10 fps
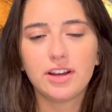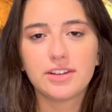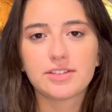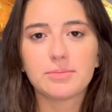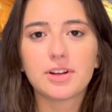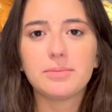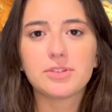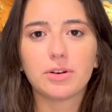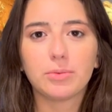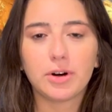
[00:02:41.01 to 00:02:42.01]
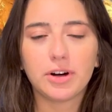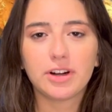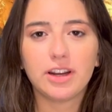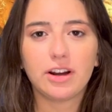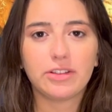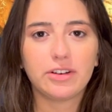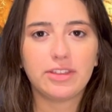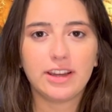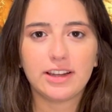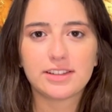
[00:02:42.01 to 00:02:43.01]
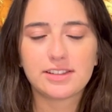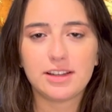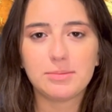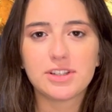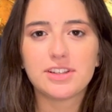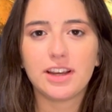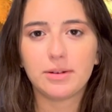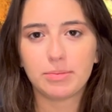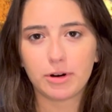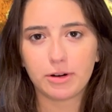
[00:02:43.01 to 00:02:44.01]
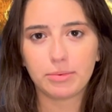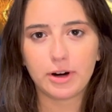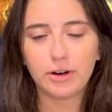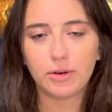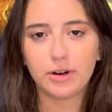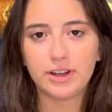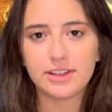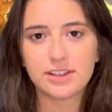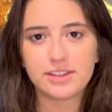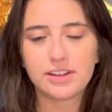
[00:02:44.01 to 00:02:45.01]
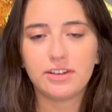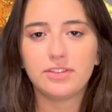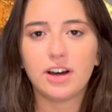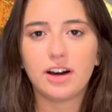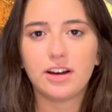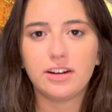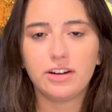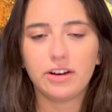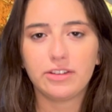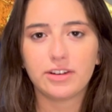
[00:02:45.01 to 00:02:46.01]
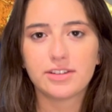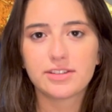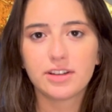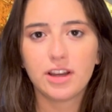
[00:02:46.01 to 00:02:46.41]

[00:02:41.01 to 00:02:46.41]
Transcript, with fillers: Sometimes our work and other things seem to take our priorities instead of God and others.